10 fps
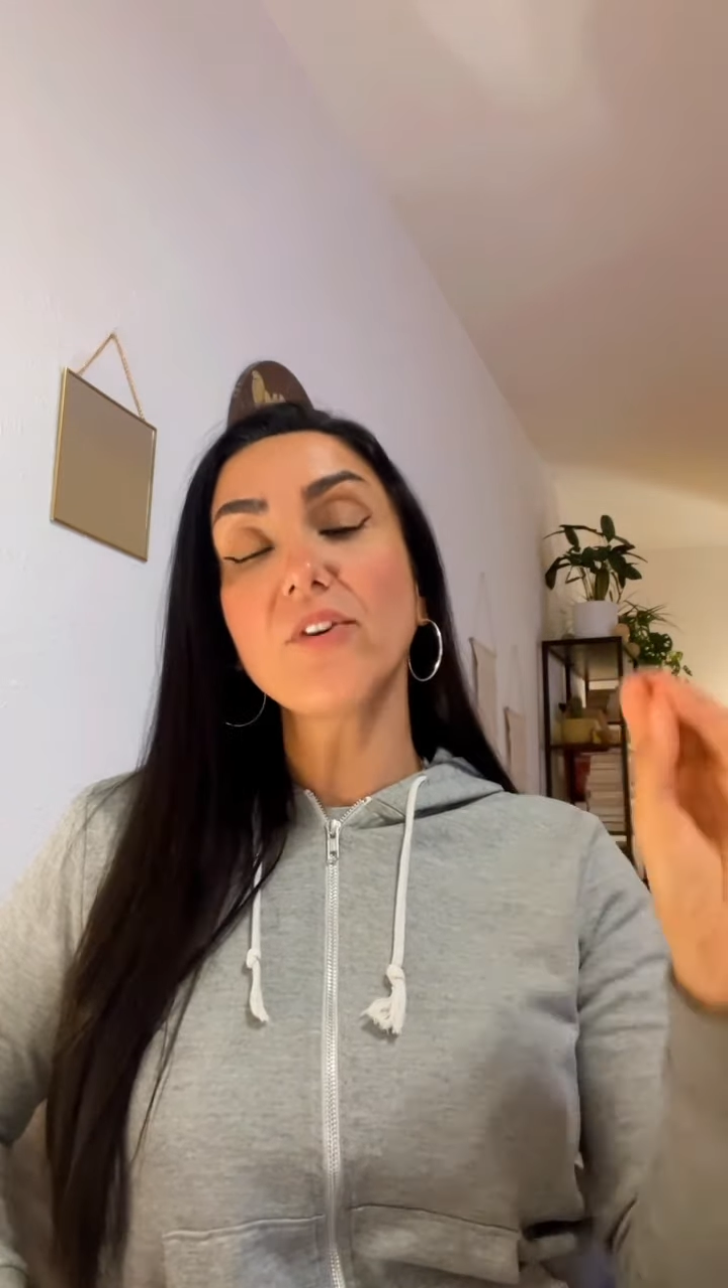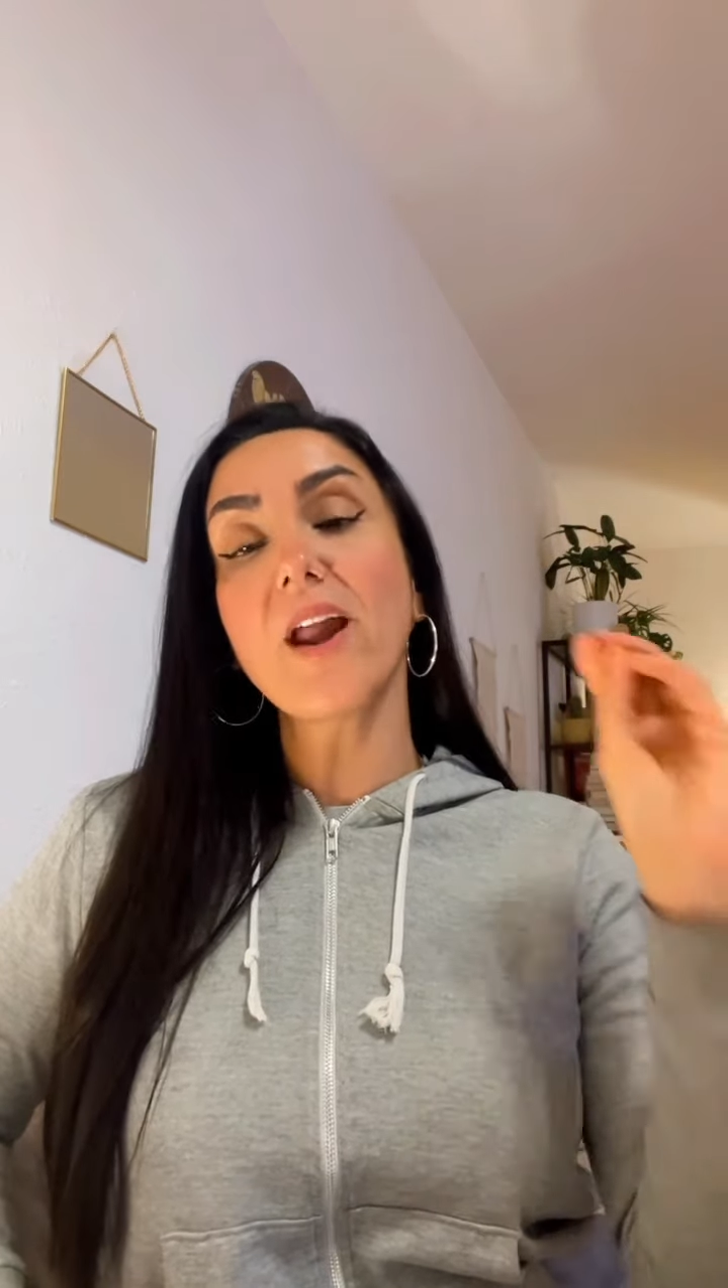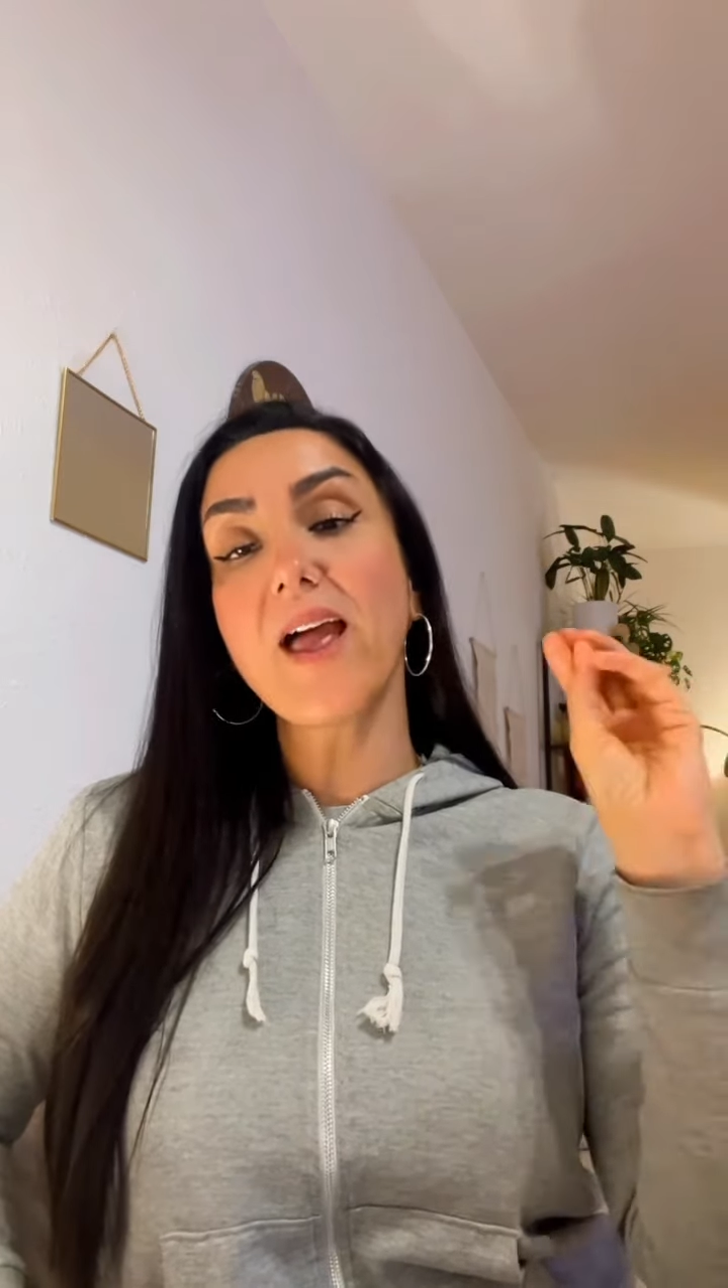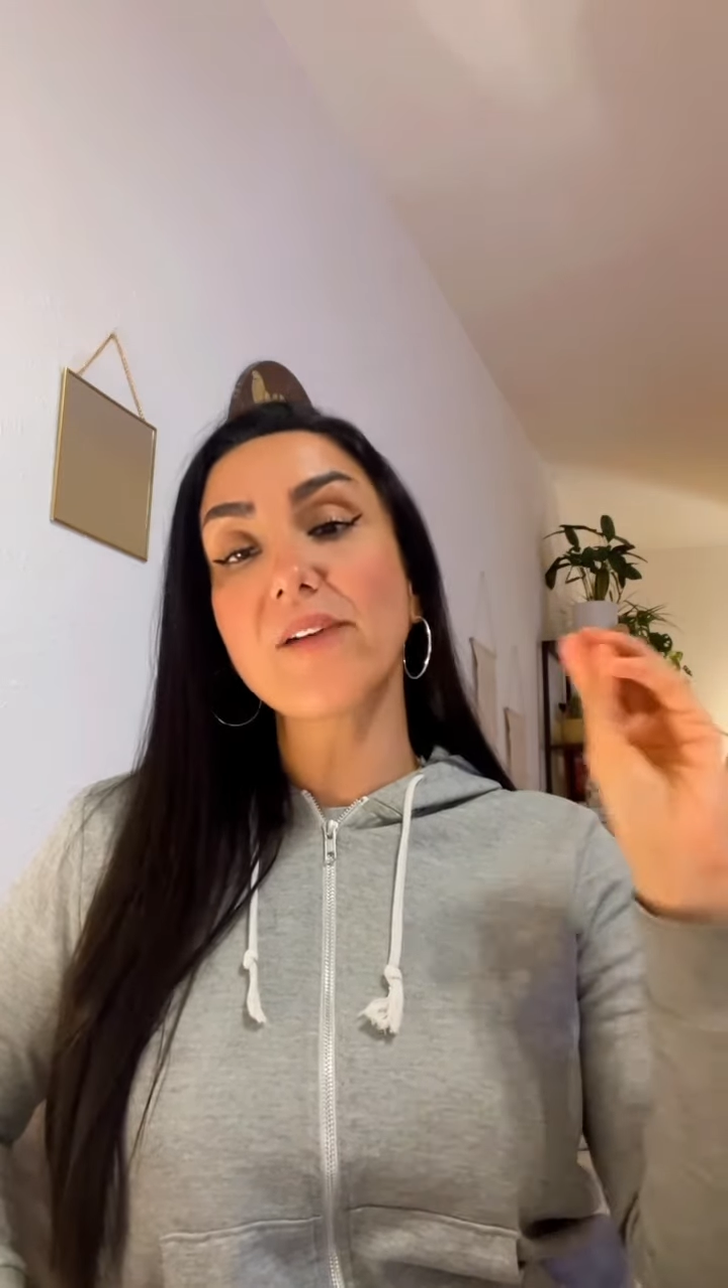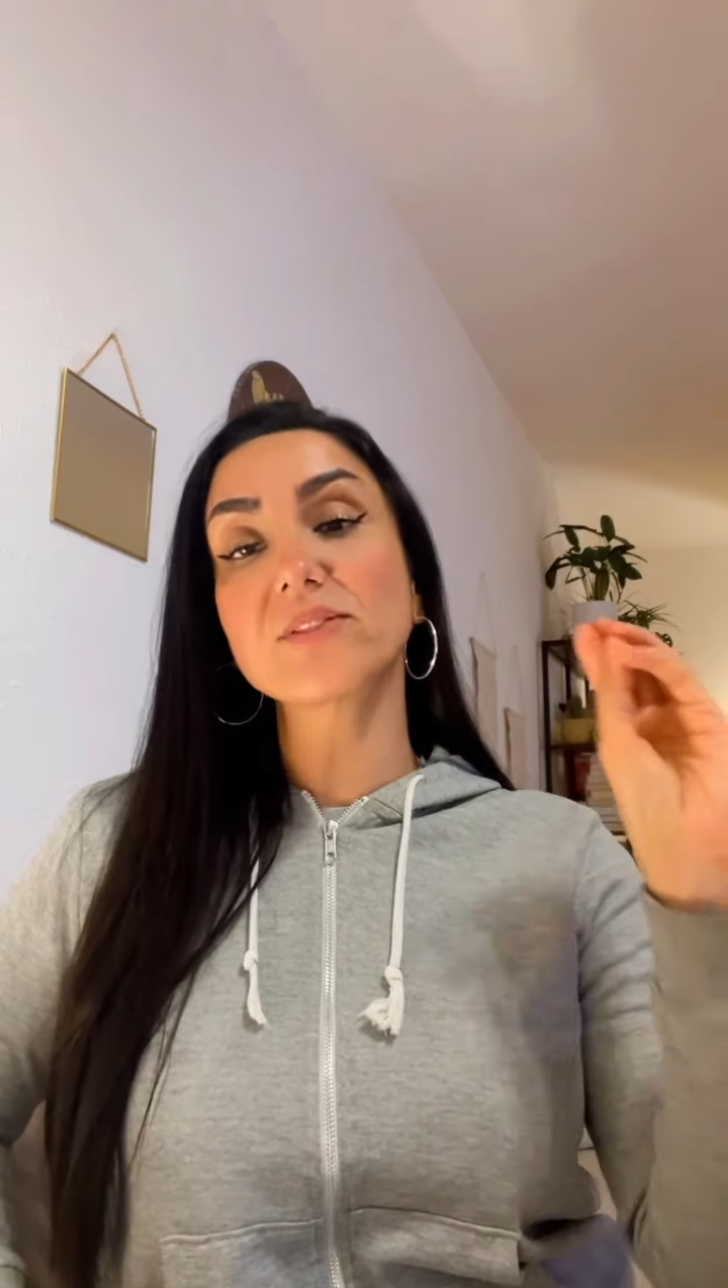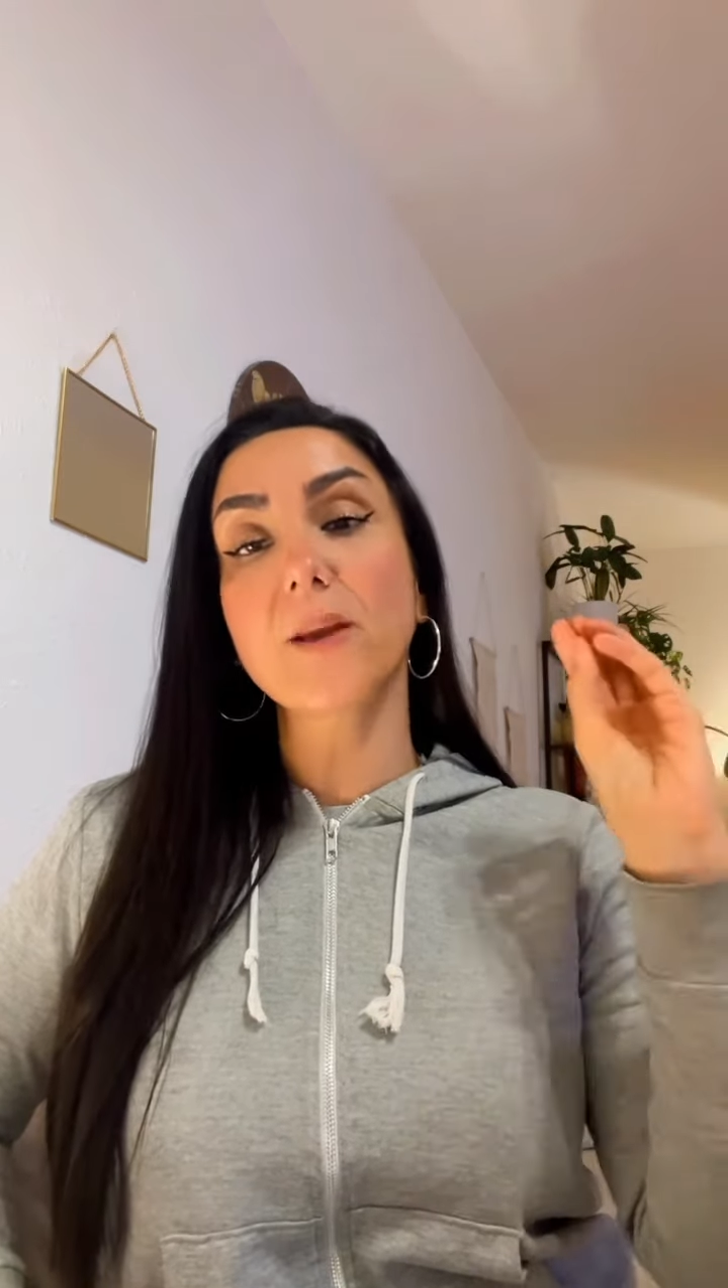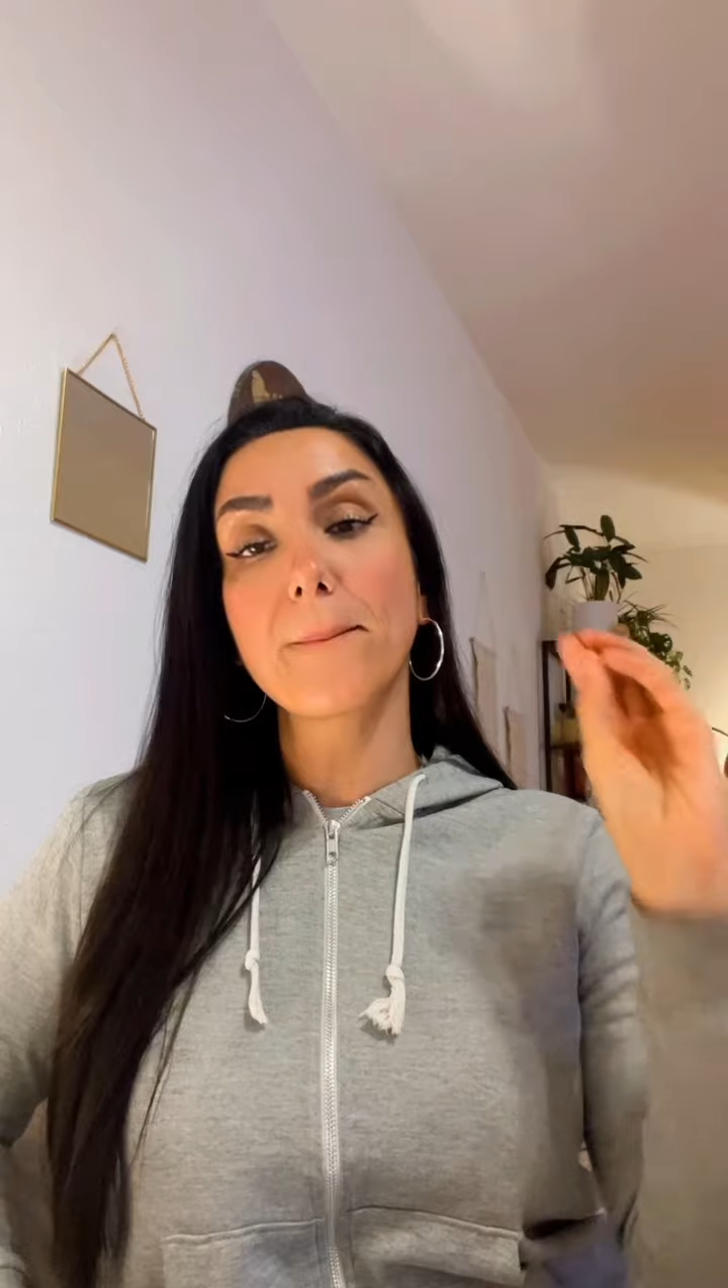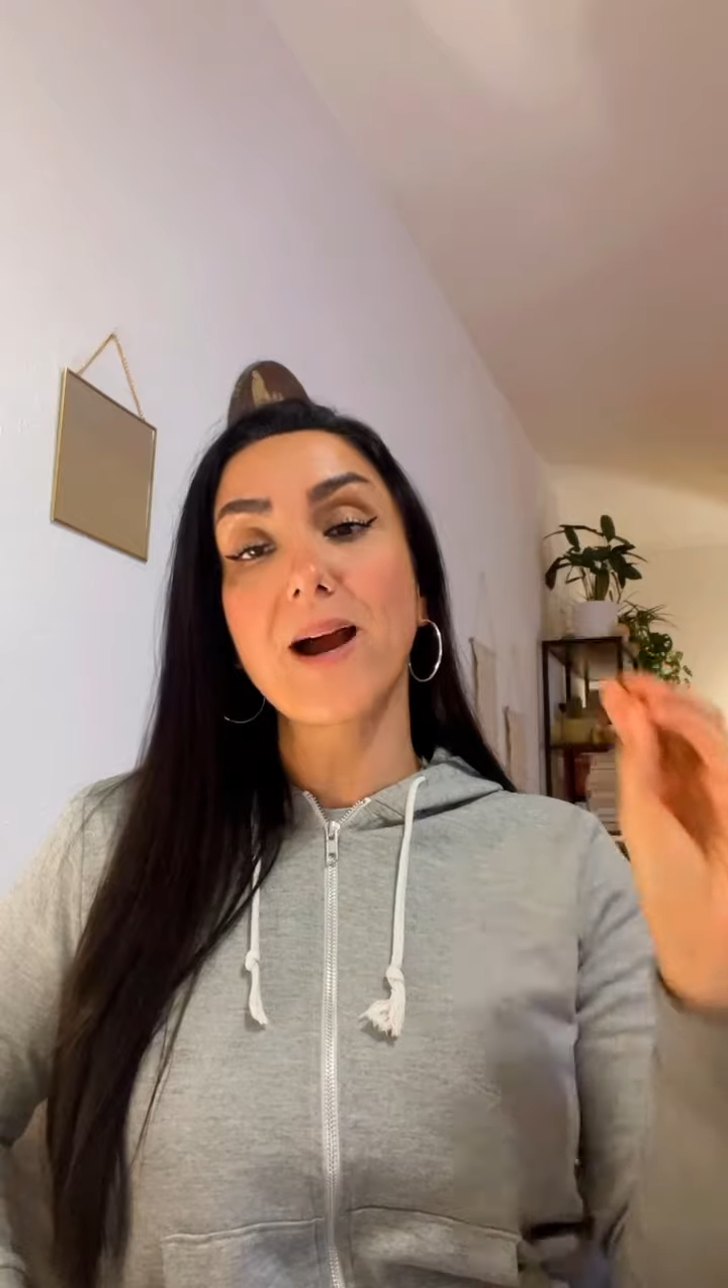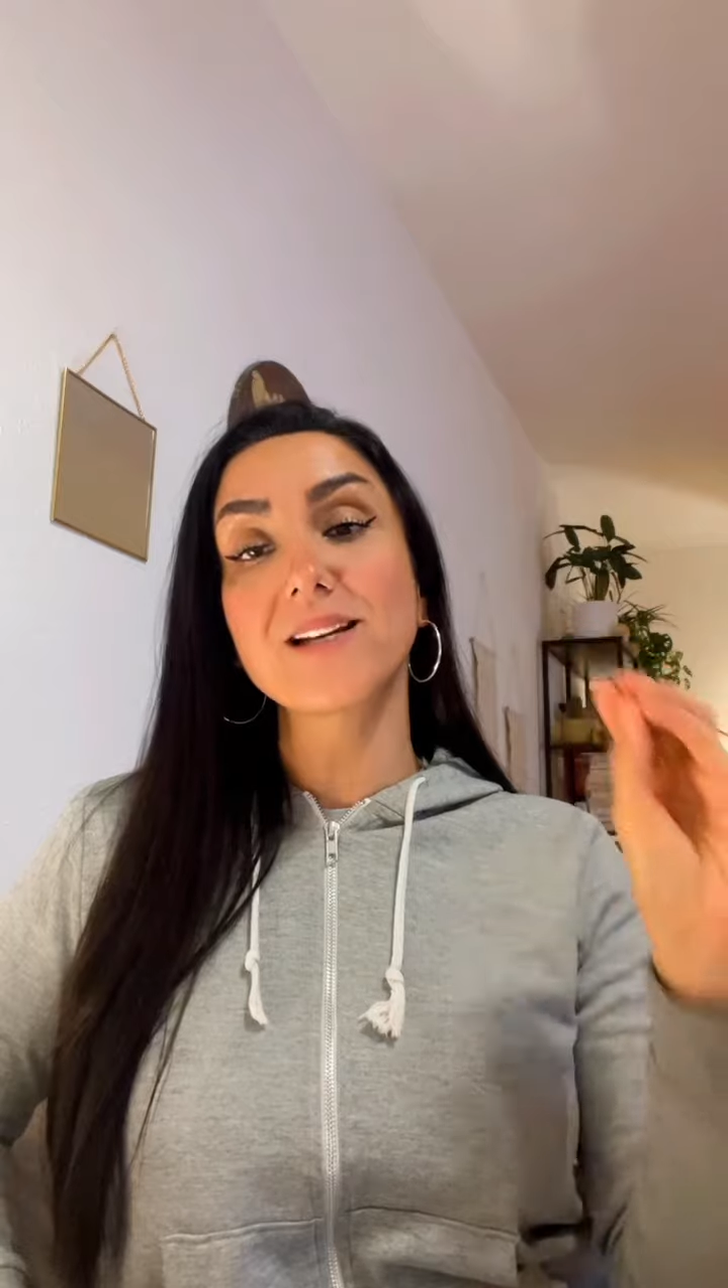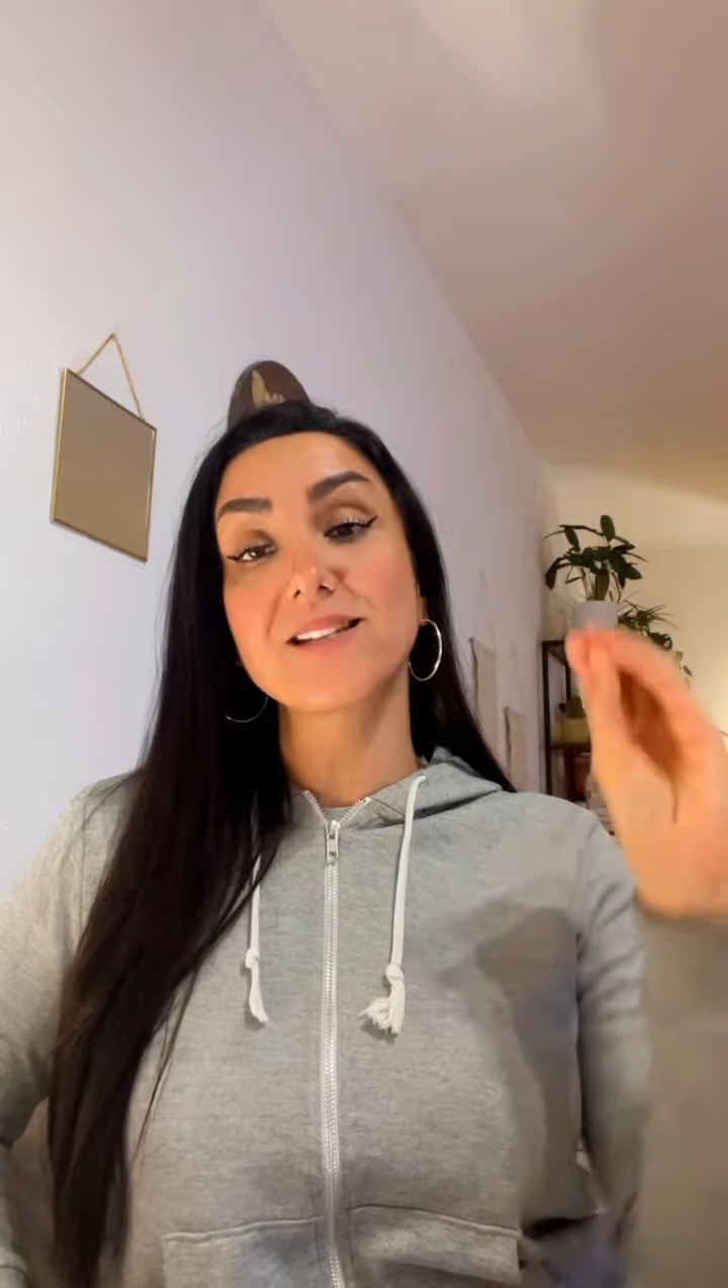have somebody